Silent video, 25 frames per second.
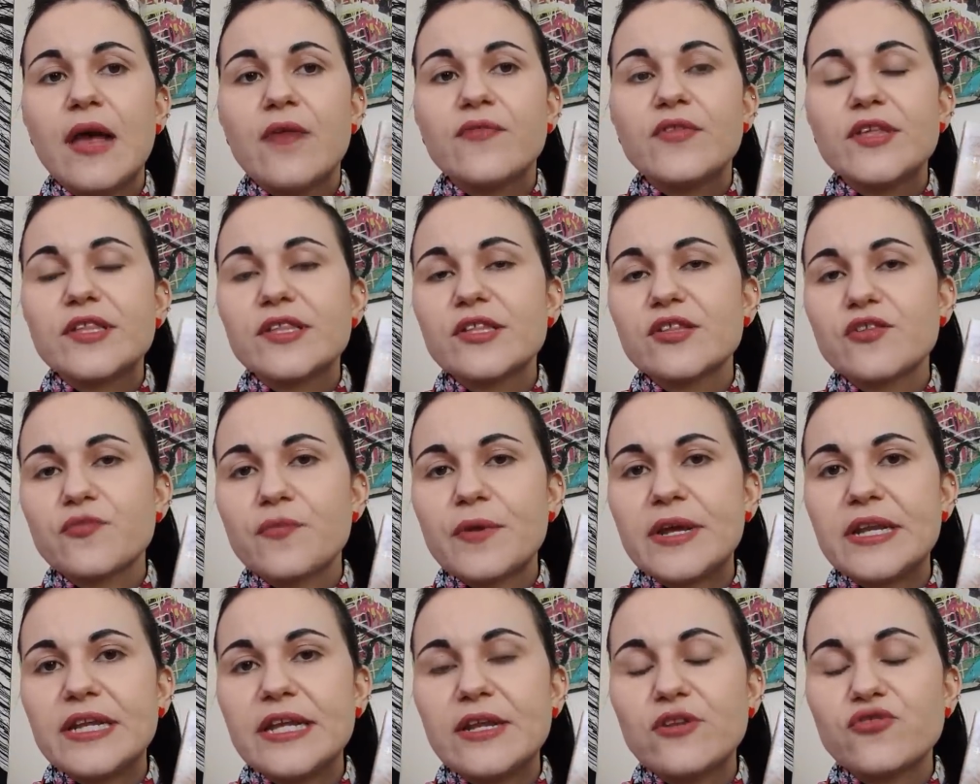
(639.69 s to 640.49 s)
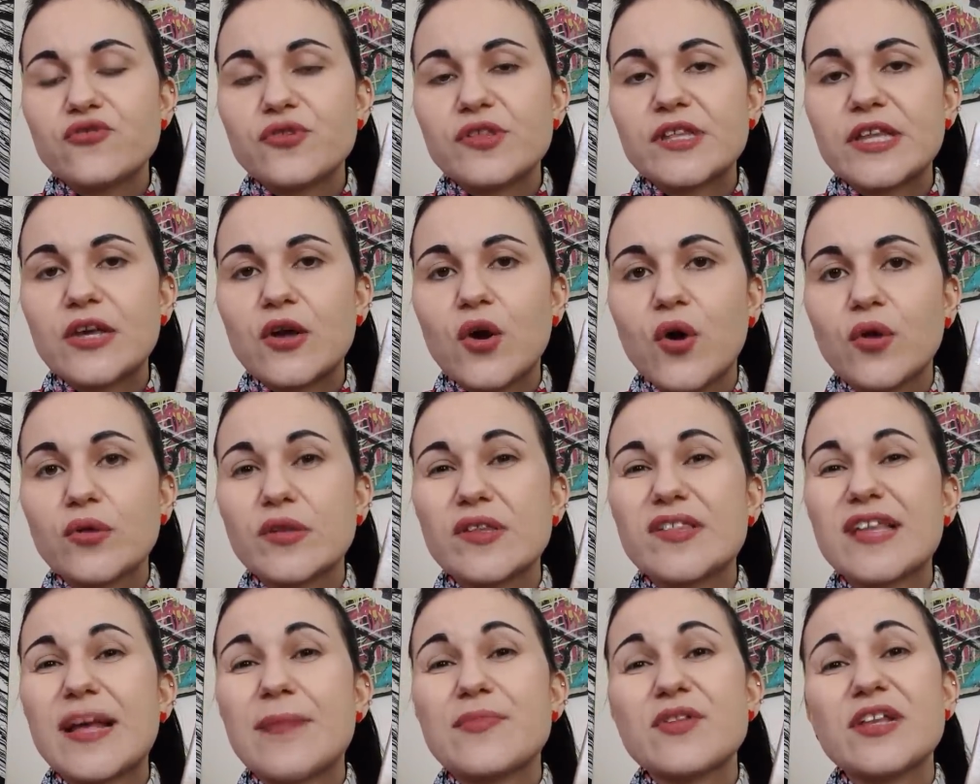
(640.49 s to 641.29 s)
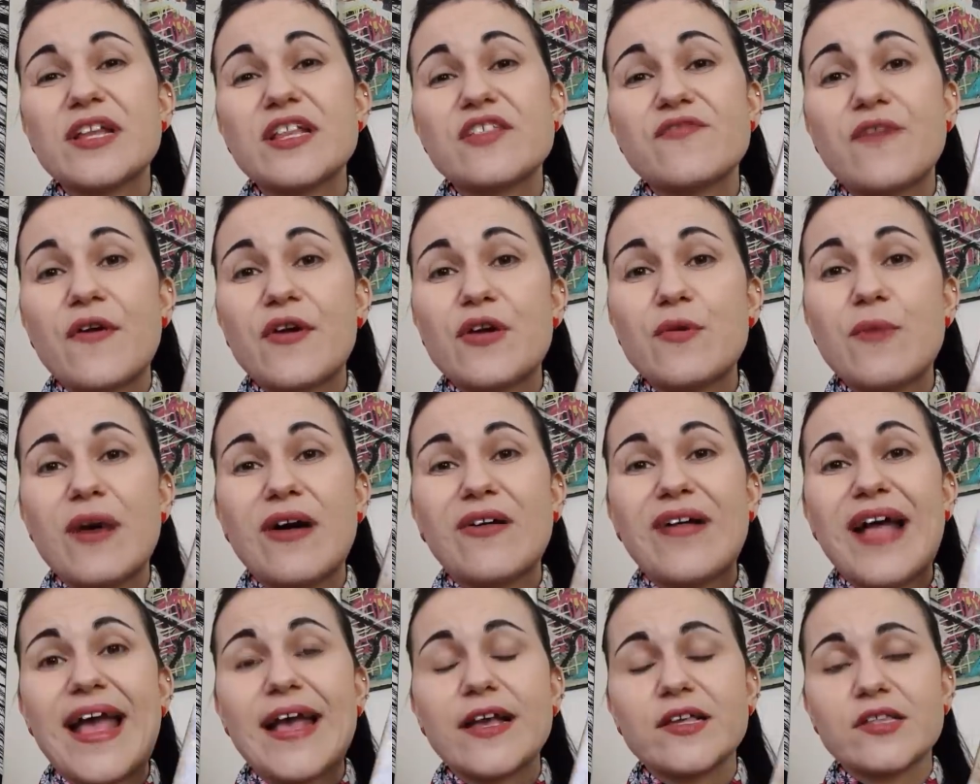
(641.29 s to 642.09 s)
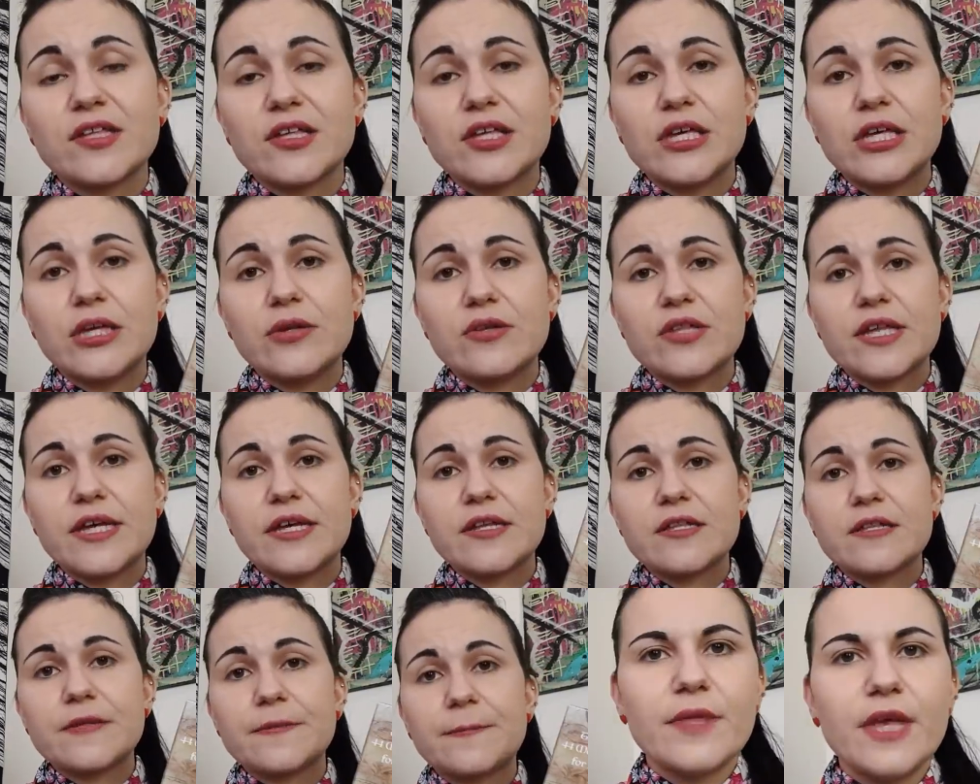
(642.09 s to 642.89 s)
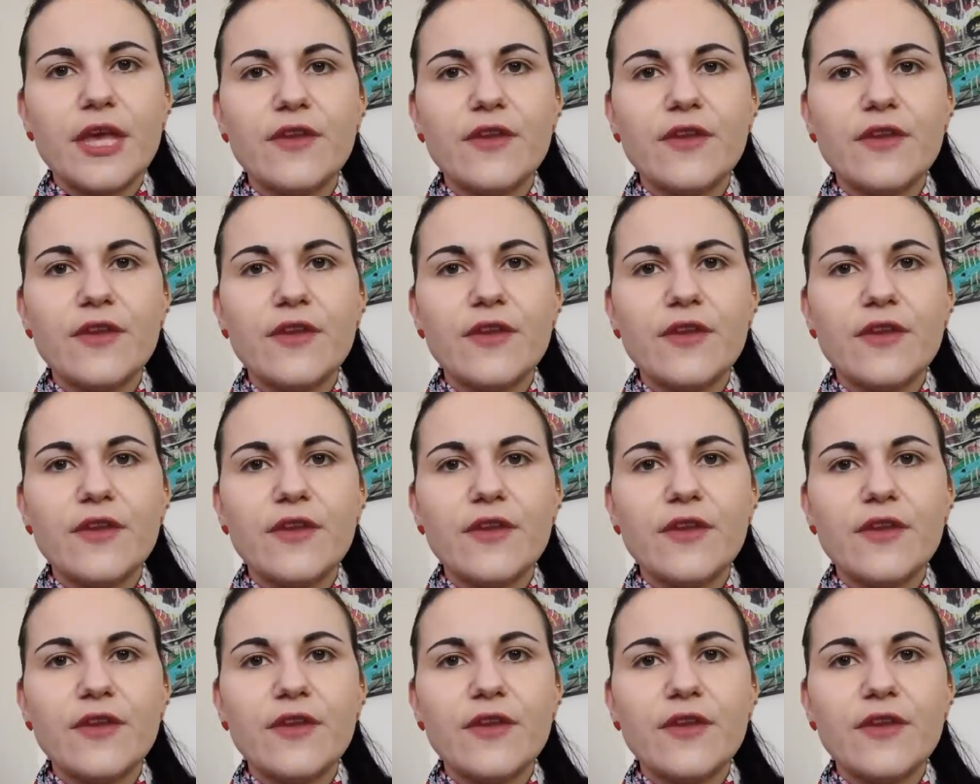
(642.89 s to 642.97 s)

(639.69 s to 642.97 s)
This is a really interesting concept and it's very well executed.